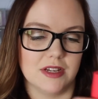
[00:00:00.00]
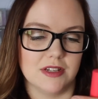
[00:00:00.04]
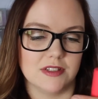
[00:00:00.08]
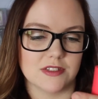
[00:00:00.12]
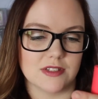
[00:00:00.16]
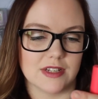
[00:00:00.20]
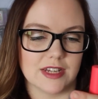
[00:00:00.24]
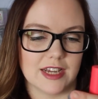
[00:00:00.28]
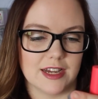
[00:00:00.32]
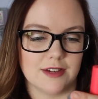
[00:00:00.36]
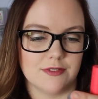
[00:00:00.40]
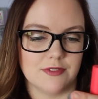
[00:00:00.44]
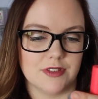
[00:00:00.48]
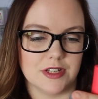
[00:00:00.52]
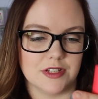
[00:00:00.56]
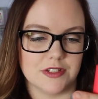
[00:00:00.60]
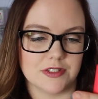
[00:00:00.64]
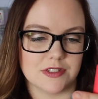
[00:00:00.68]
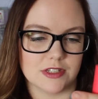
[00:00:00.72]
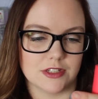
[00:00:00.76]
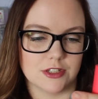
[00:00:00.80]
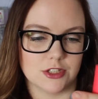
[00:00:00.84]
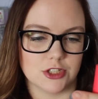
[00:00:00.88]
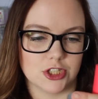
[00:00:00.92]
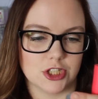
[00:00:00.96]
So I have
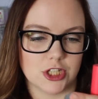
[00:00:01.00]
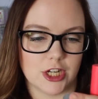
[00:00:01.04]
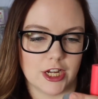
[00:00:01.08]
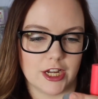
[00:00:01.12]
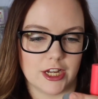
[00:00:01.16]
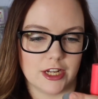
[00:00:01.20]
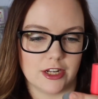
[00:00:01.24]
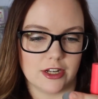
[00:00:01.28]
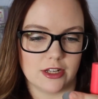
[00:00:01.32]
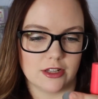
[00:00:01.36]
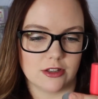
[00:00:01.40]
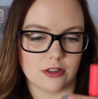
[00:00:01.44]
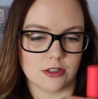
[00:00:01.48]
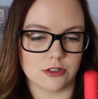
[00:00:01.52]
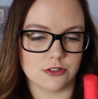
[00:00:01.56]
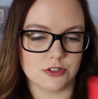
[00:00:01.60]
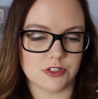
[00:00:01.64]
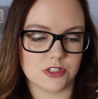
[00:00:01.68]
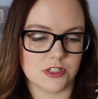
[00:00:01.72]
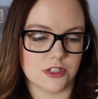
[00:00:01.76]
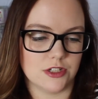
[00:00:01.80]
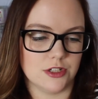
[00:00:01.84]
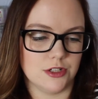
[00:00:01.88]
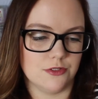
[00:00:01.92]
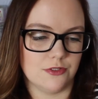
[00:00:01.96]
these in the shade
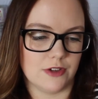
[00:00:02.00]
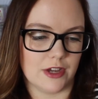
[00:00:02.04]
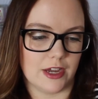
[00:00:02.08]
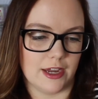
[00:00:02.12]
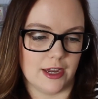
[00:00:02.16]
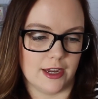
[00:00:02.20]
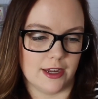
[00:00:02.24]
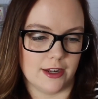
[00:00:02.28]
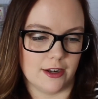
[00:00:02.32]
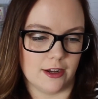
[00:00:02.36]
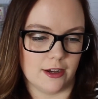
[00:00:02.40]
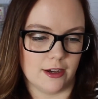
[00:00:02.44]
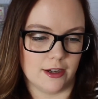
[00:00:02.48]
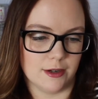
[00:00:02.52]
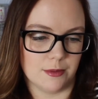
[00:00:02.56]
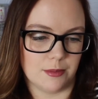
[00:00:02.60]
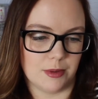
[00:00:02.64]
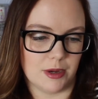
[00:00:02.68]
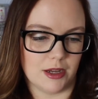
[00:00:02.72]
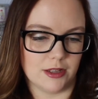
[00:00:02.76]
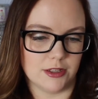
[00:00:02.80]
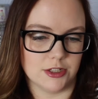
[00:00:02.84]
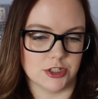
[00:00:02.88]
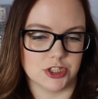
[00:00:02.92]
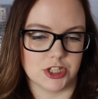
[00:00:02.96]
Elusive and
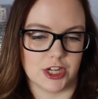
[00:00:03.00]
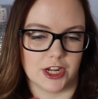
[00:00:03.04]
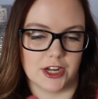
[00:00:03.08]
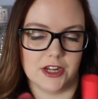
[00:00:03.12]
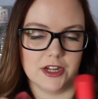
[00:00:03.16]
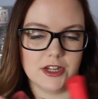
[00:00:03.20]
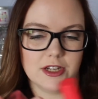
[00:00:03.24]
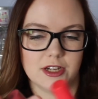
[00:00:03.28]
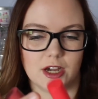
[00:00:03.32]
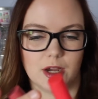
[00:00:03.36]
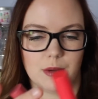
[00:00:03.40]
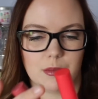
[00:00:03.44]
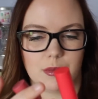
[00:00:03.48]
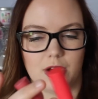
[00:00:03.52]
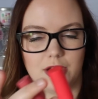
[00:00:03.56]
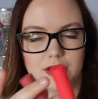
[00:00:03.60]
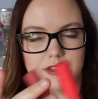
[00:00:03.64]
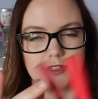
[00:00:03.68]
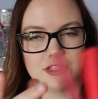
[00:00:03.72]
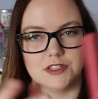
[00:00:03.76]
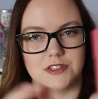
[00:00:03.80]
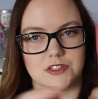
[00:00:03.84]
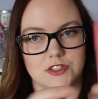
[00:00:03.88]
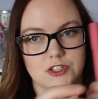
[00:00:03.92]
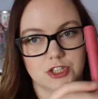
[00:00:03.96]
Unapologetic. I brought
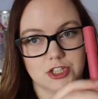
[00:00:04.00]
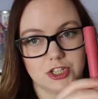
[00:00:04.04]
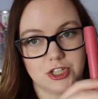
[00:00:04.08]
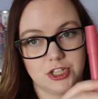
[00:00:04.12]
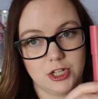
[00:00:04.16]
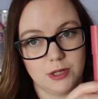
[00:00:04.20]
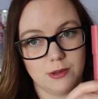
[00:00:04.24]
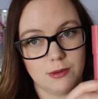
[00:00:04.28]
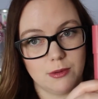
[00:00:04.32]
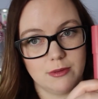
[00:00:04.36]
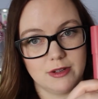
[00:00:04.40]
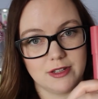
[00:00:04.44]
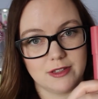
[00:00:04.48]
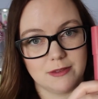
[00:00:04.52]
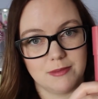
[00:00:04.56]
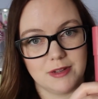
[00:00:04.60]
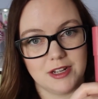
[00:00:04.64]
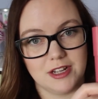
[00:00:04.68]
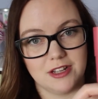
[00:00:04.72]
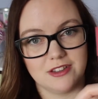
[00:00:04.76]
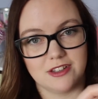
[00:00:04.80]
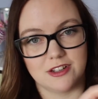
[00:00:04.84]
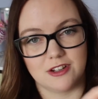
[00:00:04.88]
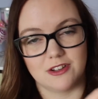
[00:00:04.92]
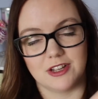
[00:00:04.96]
these to Cuba with
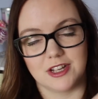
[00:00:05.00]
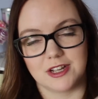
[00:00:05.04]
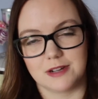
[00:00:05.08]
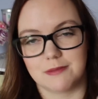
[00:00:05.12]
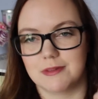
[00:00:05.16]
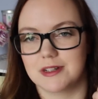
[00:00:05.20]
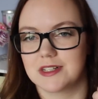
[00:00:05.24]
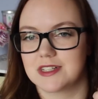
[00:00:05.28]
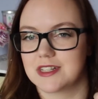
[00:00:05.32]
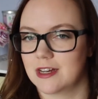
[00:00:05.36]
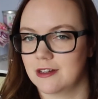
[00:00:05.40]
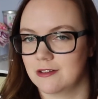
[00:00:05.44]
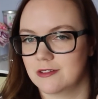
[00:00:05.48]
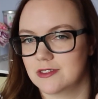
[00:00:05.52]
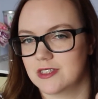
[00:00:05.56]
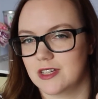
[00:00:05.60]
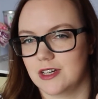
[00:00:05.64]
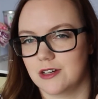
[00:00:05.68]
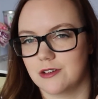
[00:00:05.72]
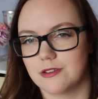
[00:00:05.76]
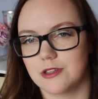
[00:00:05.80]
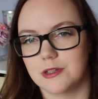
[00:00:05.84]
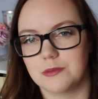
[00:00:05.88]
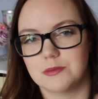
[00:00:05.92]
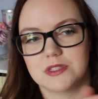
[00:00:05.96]
me. They're like my down
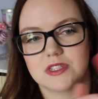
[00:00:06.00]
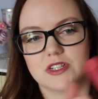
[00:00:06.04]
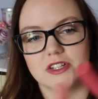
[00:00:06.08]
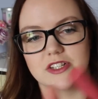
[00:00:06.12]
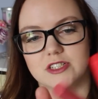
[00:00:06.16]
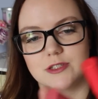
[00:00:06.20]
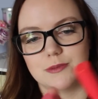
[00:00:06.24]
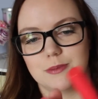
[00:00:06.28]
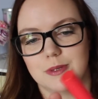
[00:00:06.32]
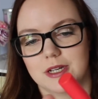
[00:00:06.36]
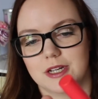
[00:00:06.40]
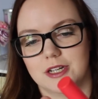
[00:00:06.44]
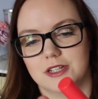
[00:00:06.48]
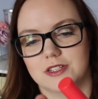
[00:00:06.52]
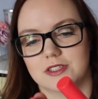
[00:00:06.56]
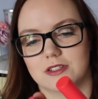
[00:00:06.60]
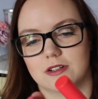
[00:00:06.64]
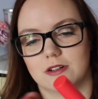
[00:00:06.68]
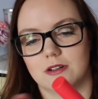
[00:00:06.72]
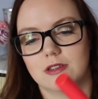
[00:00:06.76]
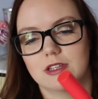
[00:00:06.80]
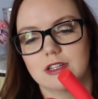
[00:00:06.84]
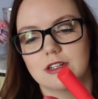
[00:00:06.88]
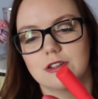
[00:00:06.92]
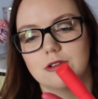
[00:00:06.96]
south lipsticks because
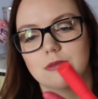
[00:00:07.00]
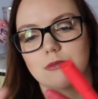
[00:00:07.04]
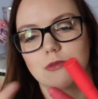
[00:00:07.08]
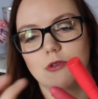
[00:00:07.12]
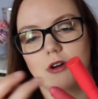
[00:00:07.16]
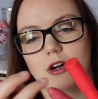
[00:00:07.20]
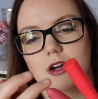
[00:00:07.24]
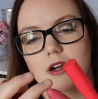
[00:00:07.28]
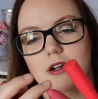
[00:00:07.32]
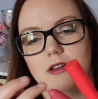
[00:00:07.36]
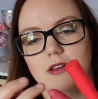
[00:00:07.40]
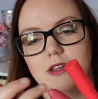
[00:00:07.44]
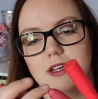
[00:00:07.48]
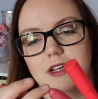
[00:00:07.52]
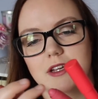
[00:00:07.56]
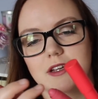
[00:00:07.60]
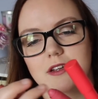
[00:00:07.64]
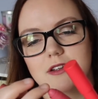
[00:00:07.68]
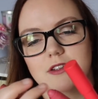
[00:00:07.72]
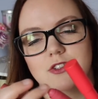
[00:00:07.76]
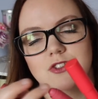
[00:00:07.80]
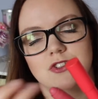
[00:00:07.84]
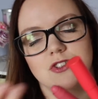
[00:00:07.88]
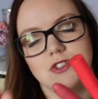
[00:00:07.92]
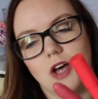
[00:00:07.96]
they're a little more
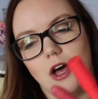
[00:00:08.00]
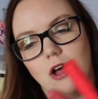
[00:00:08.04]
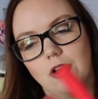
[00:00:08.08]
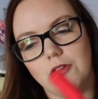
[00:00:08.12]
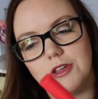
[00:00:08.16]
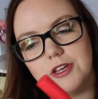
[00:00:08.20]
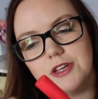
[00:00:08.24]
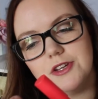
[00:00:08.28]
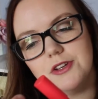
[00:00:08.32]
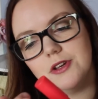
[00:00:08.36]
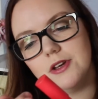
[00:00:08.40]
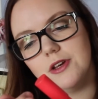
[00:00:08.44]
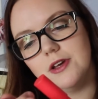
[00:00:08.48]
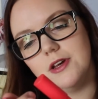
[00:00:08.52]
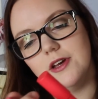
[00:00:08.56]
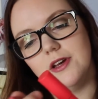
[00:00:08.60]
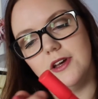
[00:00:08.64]
like solid